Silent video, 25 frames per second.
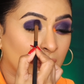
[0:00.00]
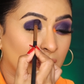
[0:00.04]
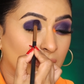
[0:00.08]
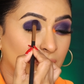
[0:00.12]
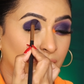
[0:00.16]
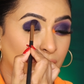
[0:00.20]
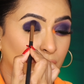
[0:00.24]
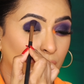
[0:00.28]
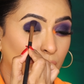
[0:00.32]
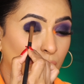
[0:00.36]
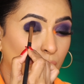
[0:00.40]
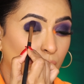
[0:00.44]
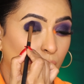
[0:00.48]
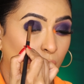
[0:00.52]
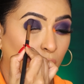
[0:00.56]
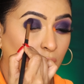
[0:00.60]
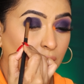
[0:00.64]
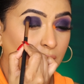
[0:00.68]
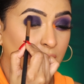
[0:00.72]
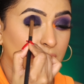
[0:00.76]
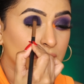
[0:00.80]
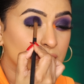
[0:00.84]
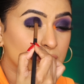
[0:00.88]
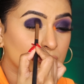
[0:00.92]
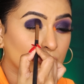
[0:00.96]
If you don't
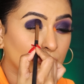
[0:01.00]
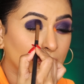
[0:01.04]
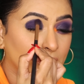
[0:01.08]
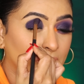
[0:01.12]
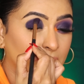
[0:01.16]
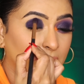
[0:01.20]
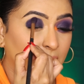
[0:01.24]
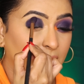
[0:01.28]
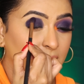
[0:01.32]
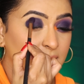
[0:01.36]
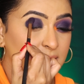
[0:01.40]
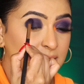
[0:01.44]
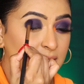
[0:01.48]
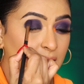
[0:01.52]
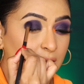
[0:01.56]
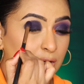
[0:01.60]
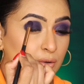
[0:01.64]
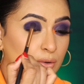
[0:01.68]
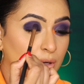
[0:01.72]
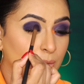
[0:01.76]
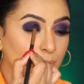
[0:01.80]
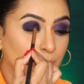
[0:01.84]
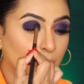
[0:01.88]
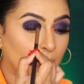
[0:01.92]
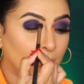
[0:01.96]
want it so intense, then
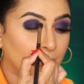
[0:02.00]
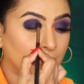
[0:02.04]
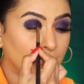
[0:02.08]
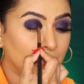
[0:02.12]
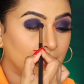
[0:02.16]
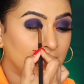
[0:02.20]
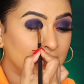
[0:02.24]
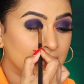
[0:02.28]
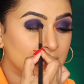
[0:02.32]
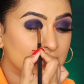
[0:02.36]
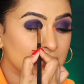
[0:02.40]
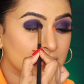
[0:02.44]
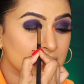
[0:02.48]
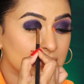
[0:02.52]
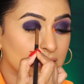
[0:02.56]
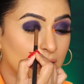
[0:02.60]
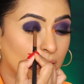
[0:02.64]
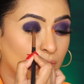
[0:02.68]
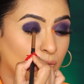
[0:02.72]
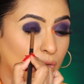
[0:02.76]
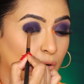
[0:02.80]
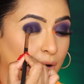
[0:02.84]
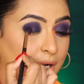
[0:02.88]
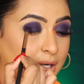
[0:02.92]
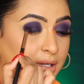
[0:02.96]
you can probably just
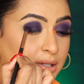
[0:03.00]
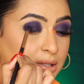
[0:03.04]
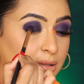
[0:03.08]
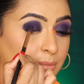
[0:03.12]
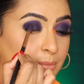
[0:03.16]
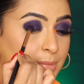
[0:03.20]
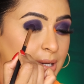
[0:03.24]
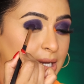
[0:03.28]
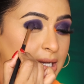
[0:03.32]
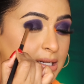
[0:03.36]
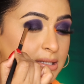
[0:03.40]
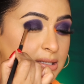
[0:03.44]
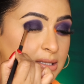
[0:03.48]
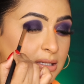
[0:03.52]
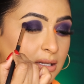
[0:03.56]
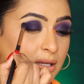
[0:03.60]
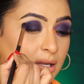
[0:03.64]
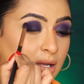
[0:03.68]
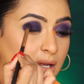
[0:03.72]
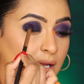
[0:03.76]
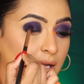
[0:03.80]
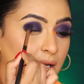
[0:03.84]
avoid the base.